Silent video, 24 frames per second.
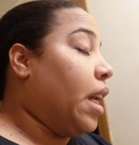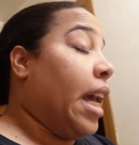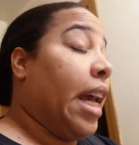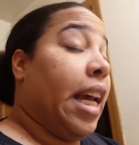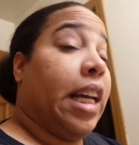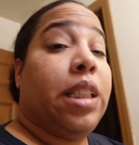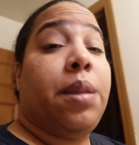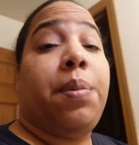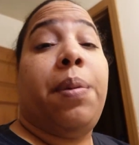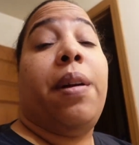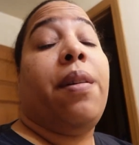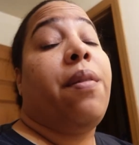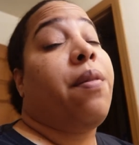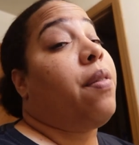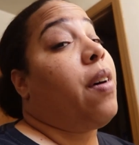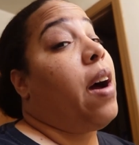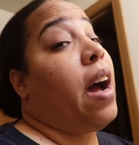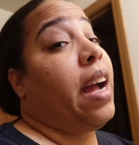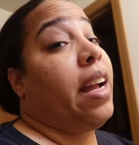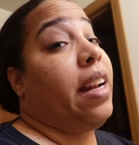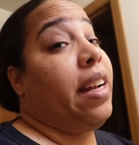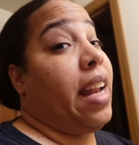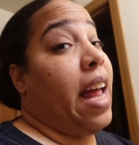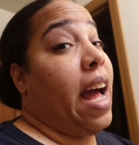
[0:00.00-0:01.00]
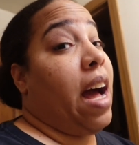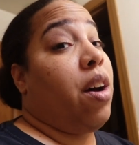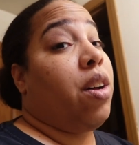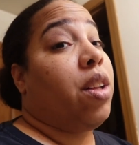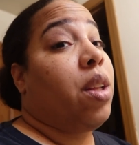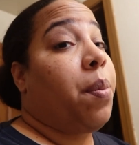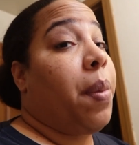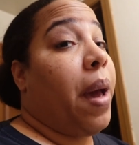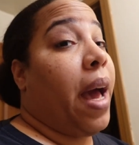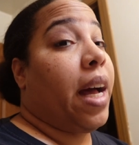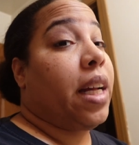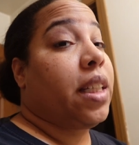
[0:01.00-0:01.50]
It's been fine now
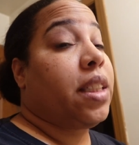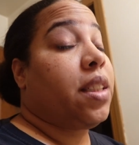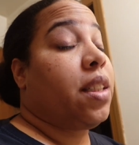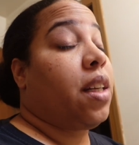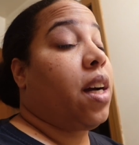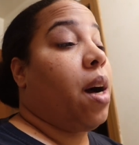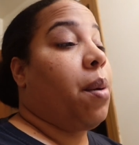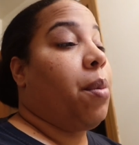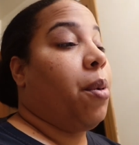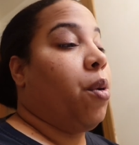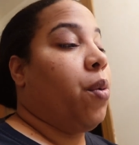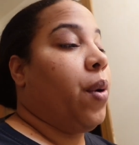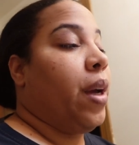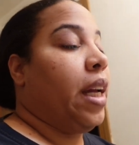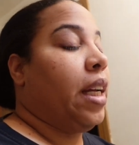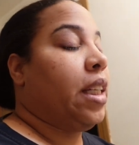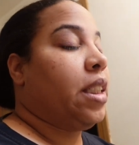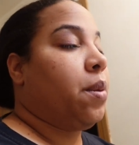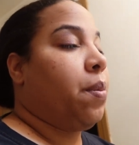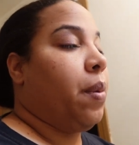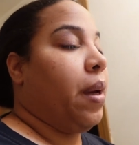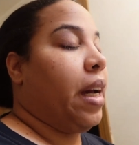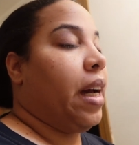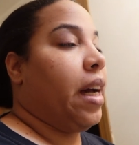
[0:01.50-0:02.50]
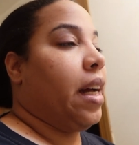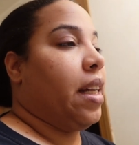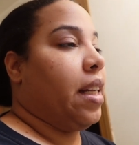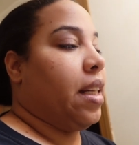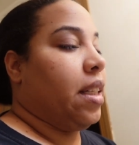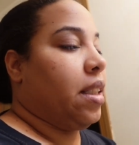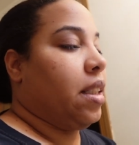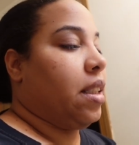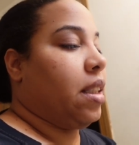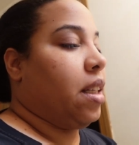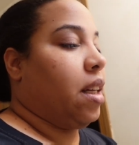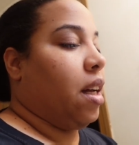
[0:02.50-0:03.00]
the past couple weeks
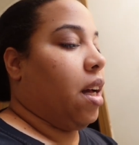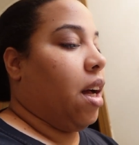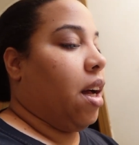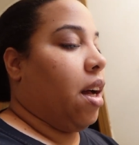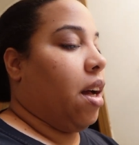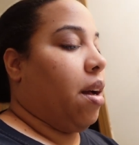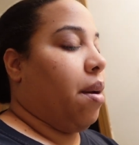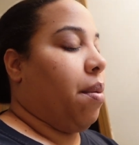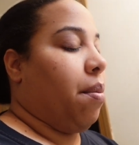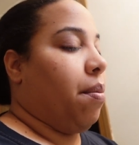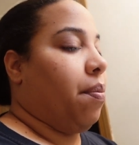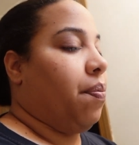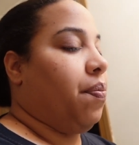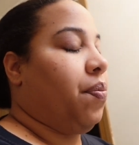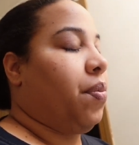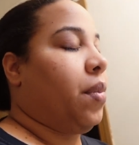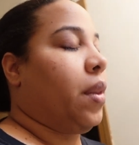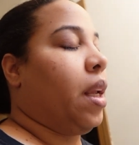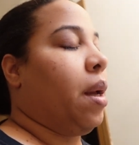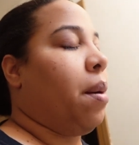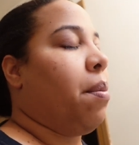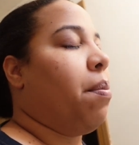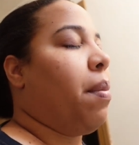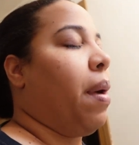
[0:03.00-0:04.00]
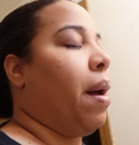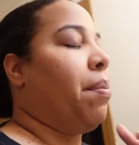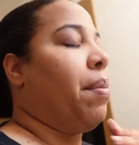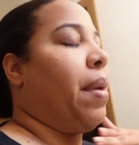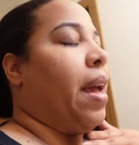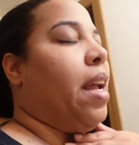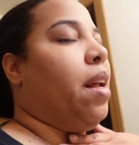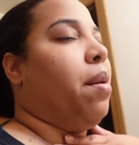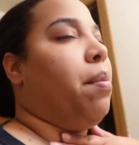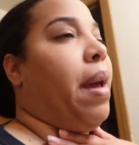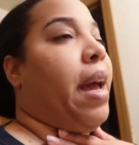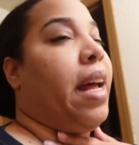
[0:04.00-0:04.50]
because um, my
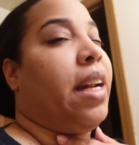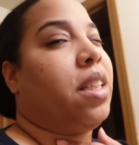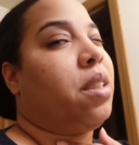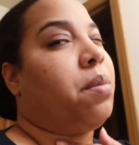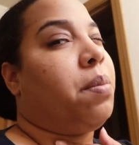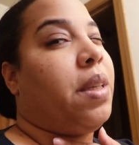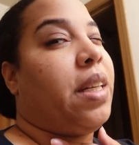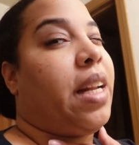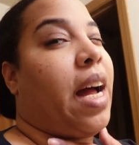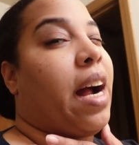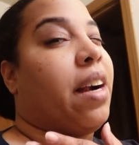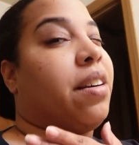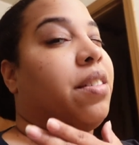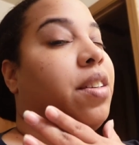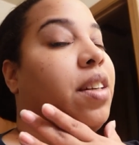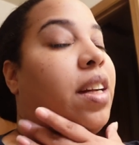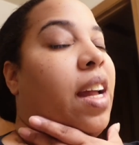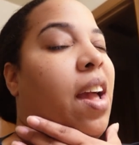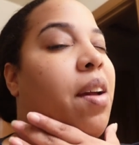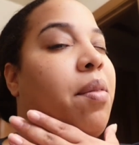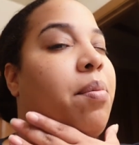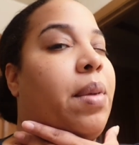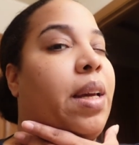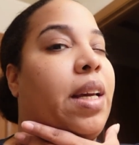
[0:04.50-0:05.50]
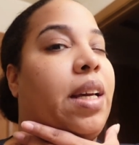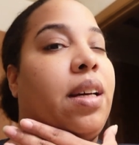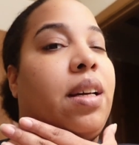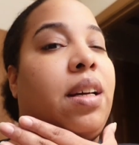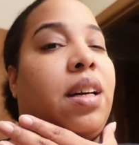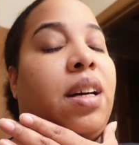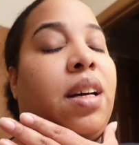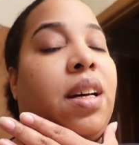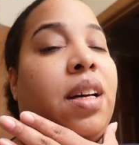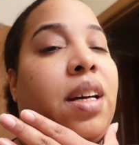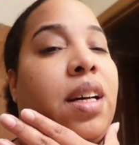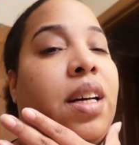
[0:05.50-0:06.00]
pain management doctor gave me
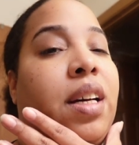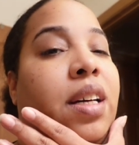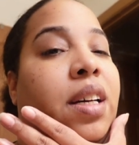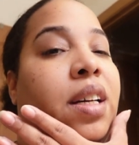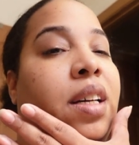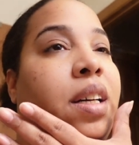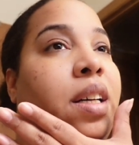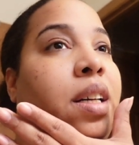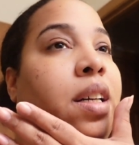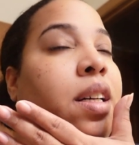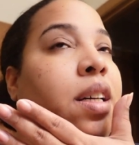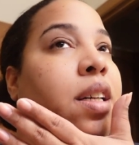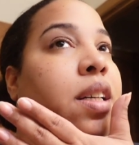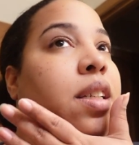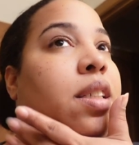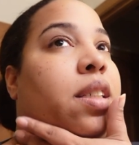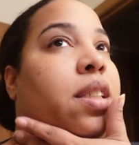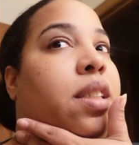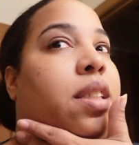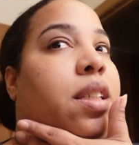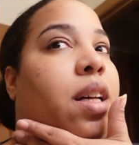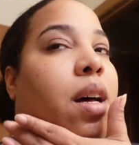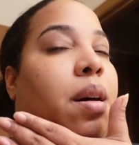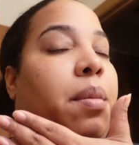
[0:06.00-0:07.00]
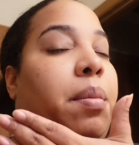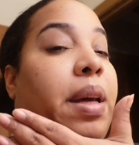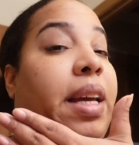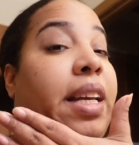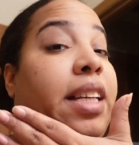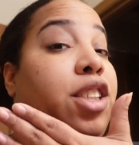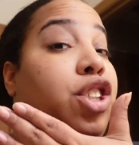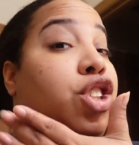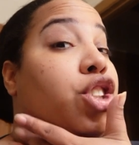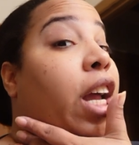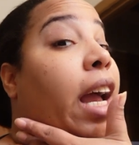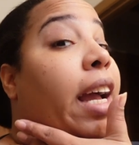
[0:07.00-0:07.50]
some
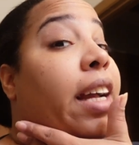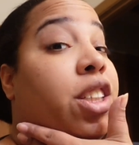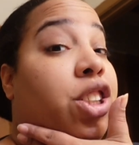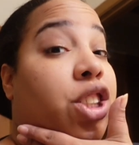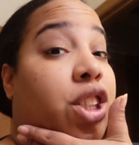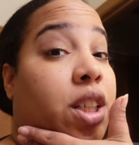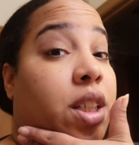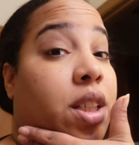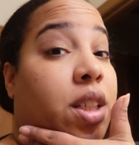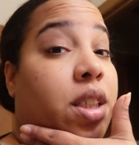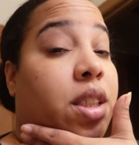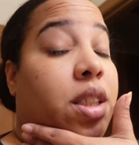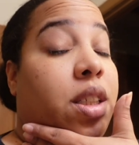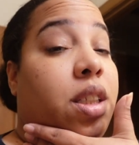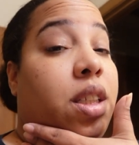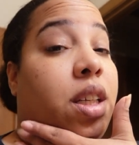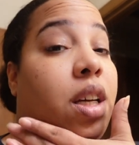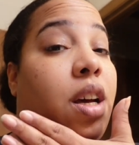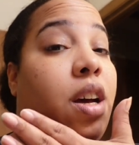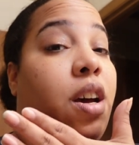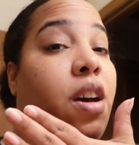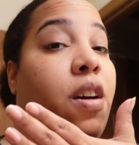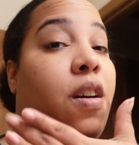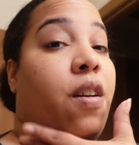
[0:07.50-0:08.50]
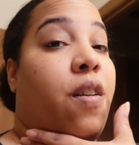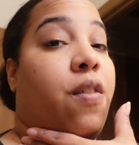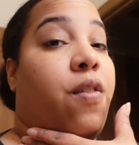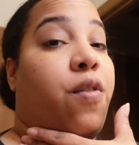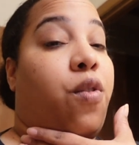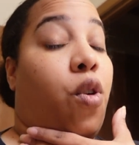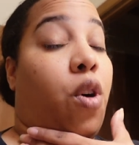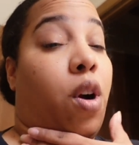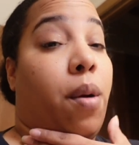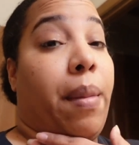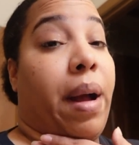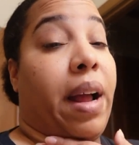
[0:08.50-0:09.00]
injections
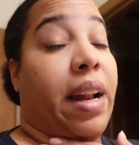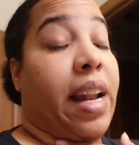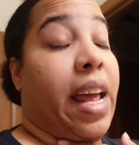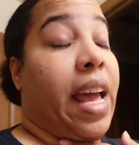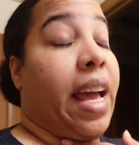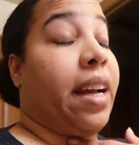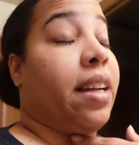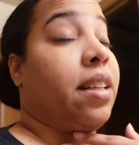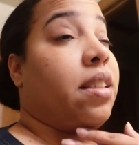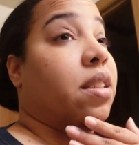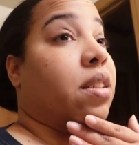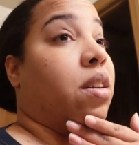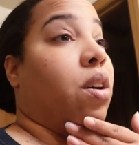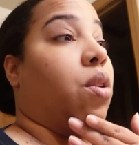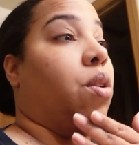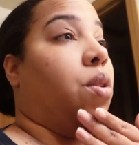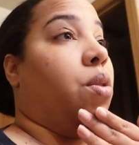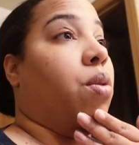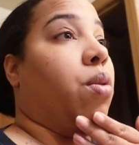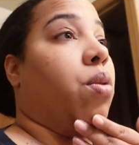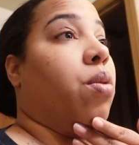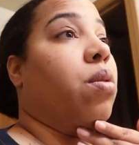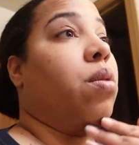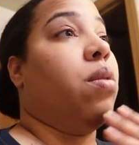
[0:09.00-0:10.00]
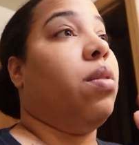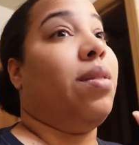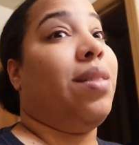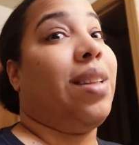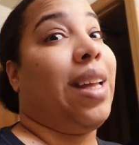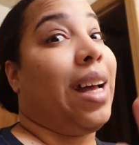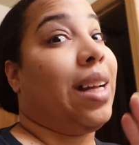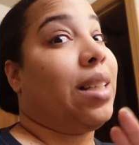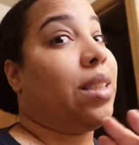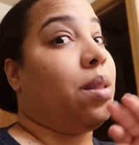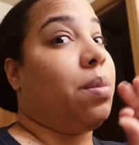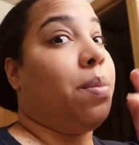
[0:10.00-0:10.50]
for my neck. So
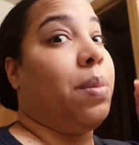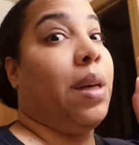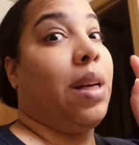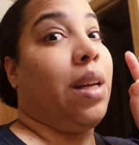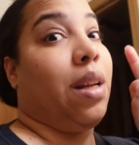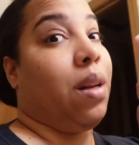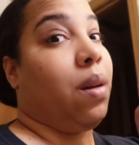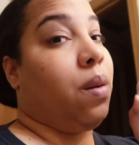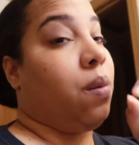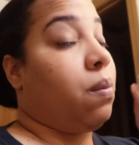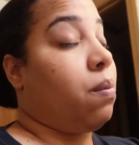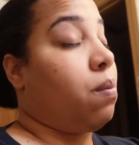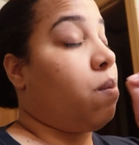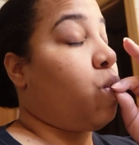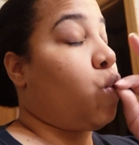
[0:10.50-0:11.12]
that's been